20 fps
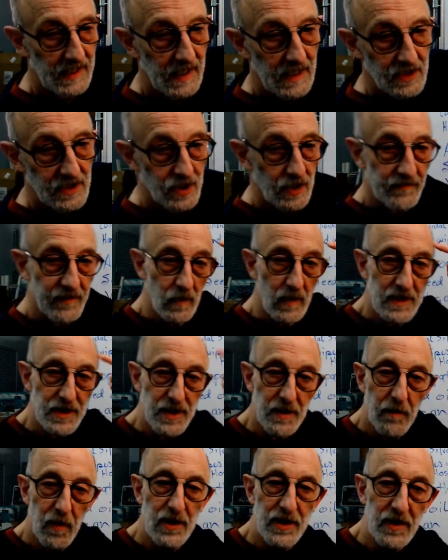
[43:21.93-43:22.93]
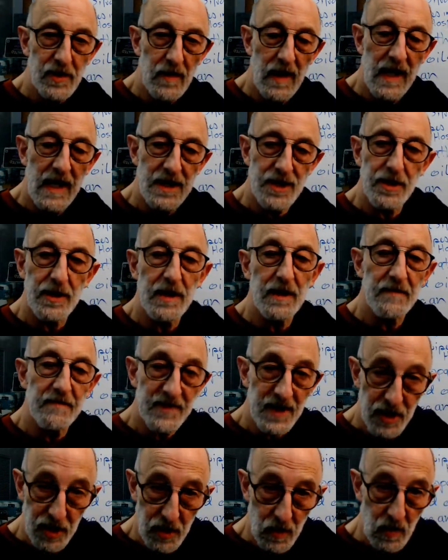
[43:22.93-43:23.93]
So if you want to support your eyes, you get
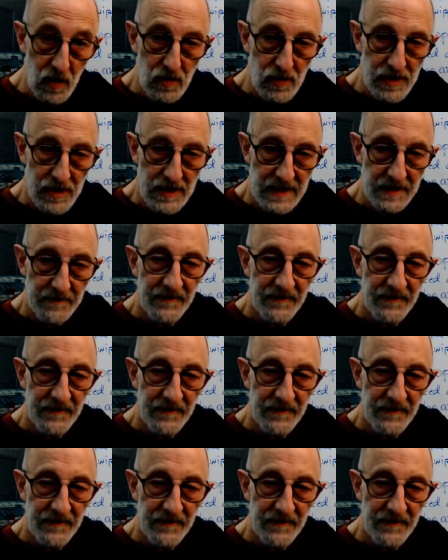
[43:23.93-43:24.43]
visuolutin.